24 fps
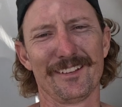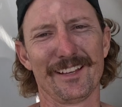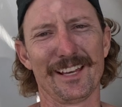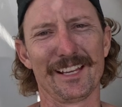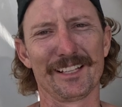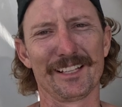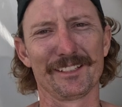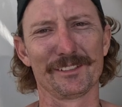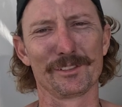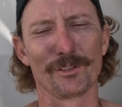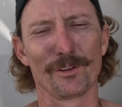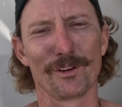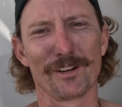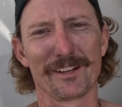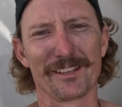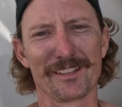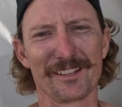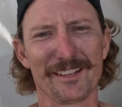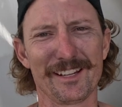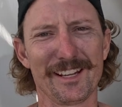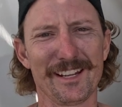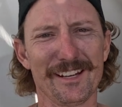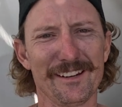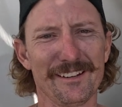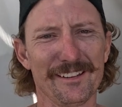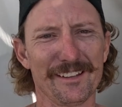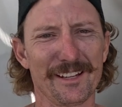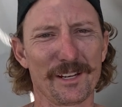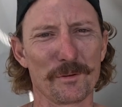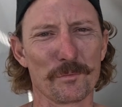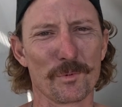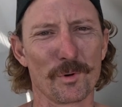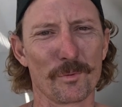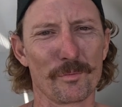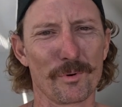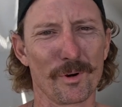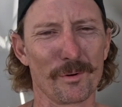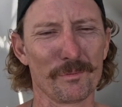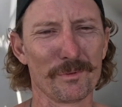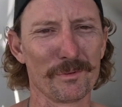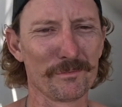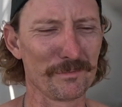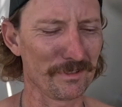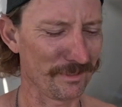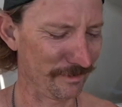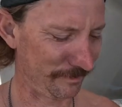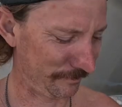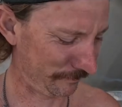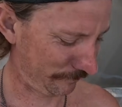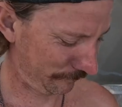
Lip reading: anxiety can handle any more problems.